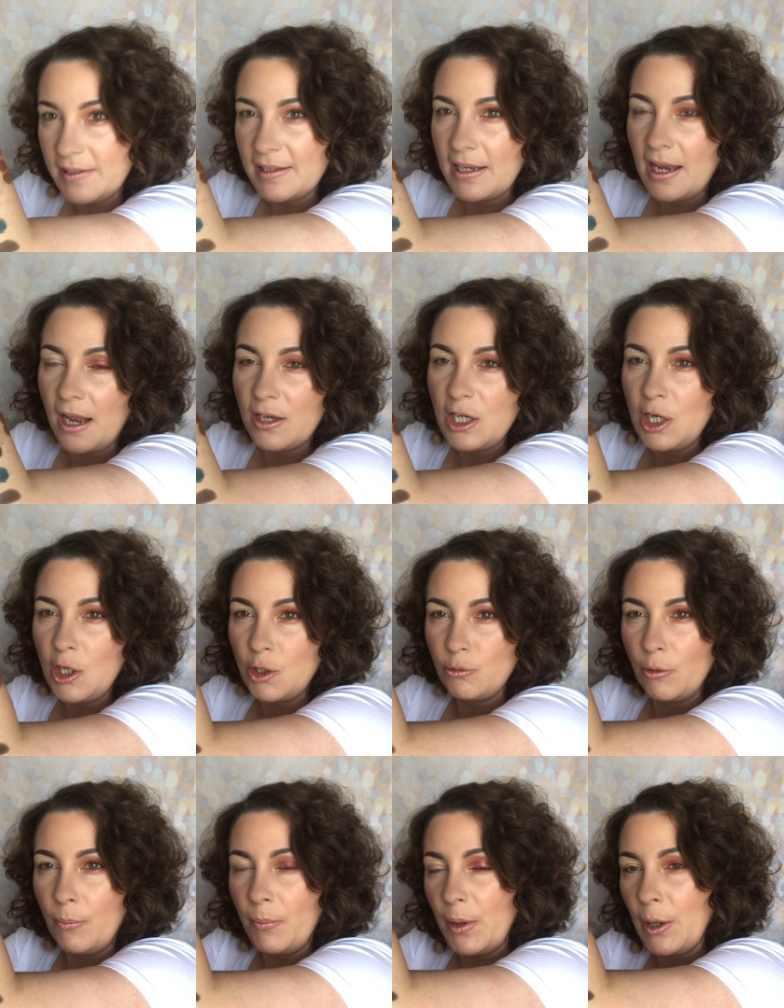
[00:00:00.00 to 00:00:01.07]
is an
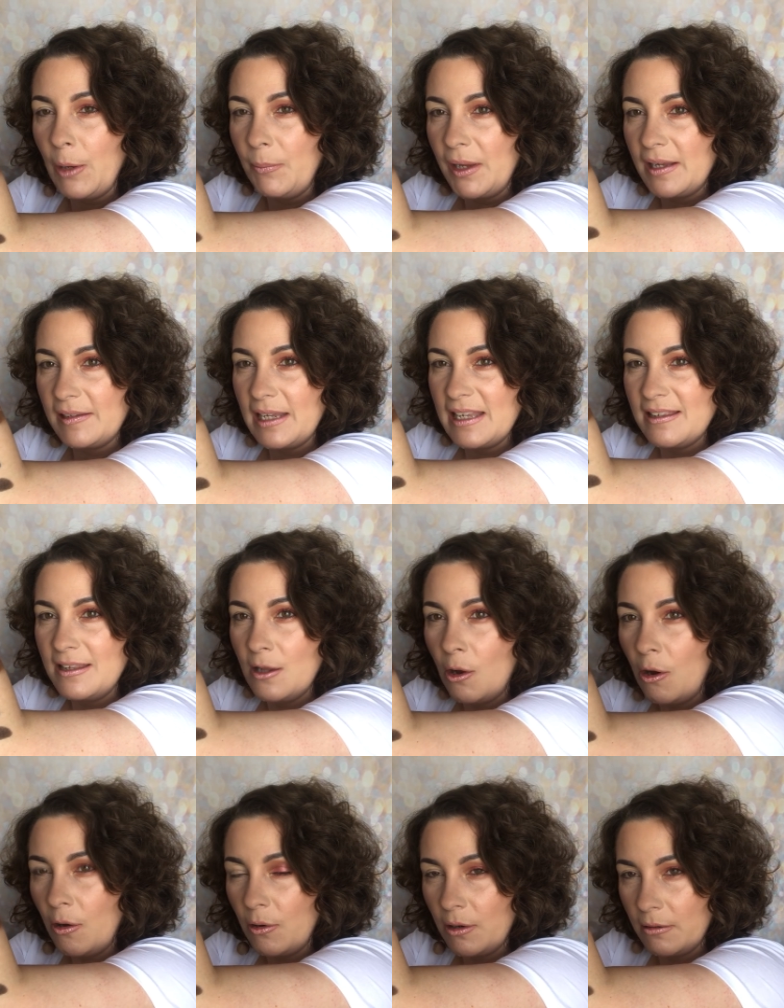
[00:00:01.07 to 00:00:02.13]
unusual blue because it's
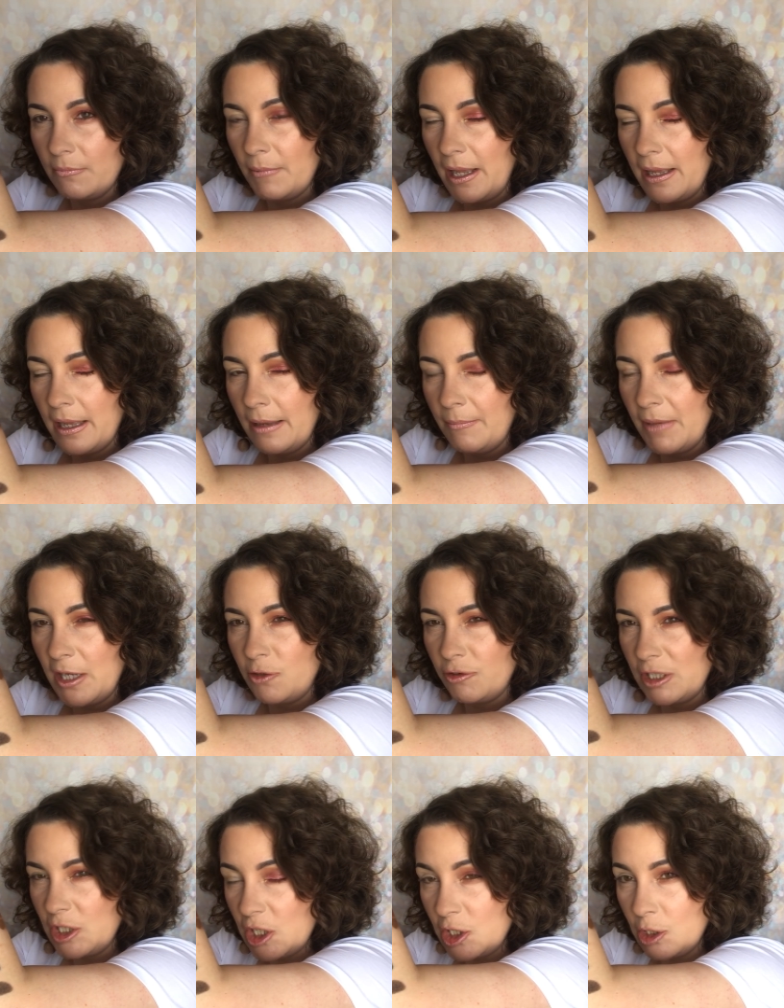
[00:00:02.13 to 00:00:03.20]
not um, a
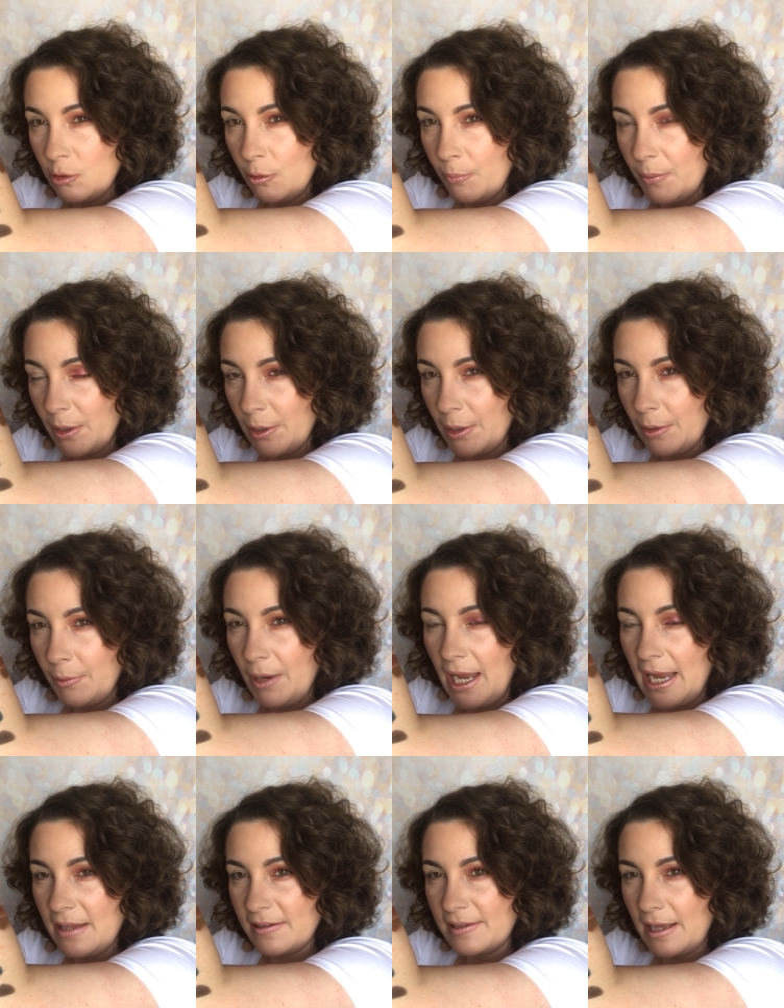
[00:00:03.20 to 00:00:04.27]
traditional blue.
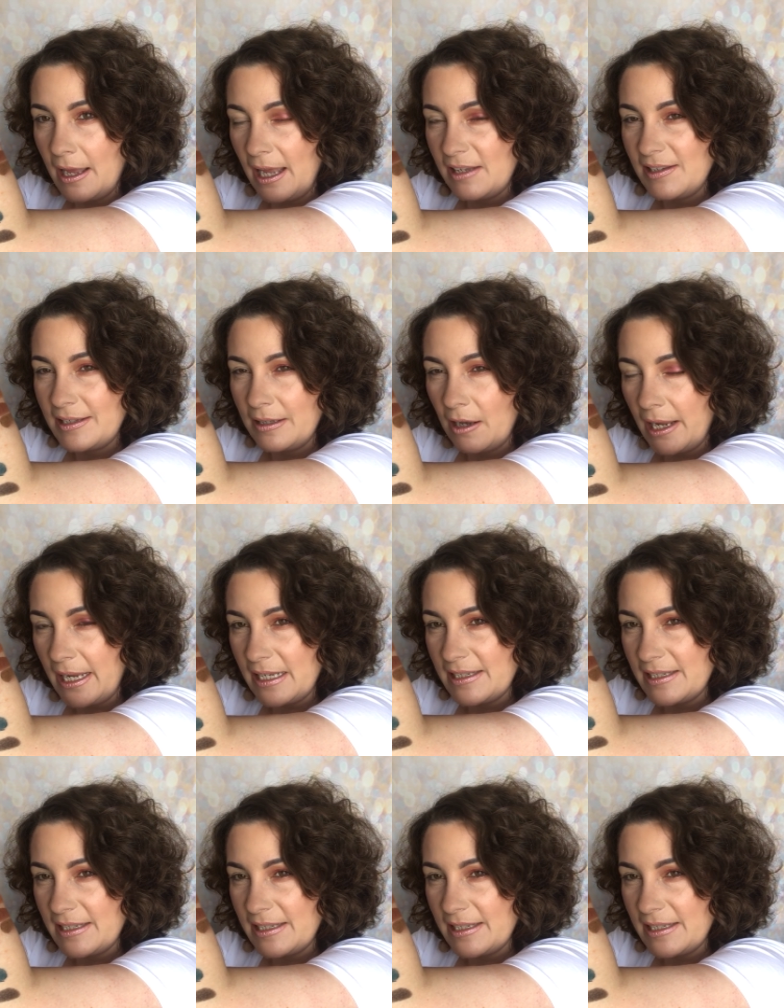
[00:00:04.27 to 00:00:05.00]
It's a, like a